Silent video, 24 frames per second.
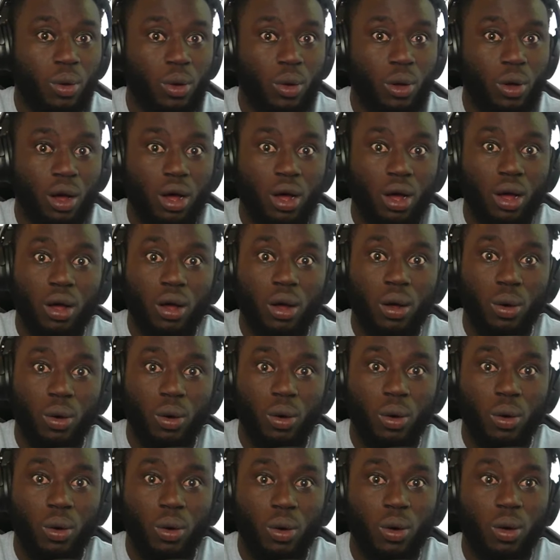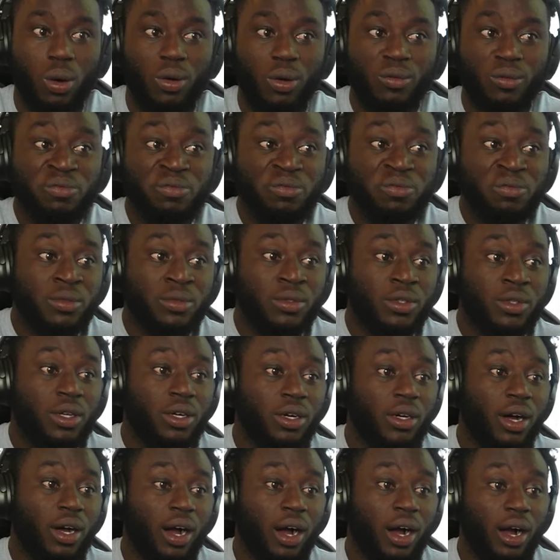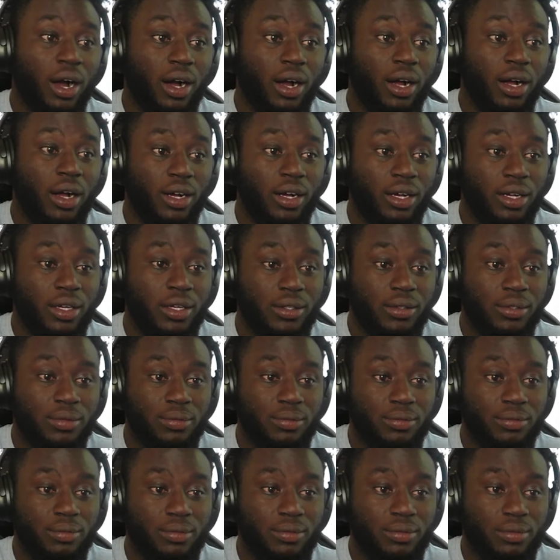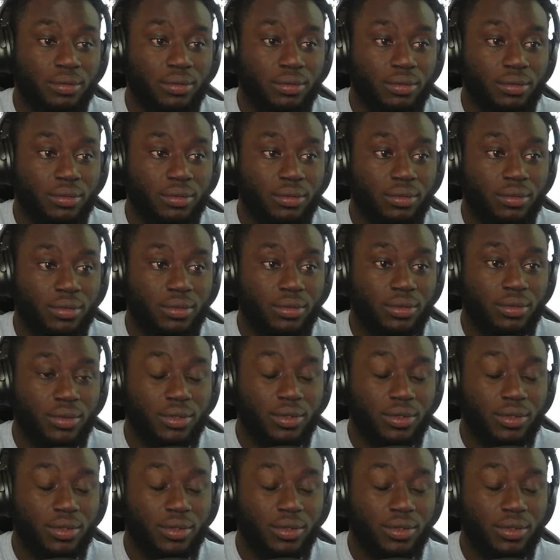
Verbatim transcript: oh, and I can shut it the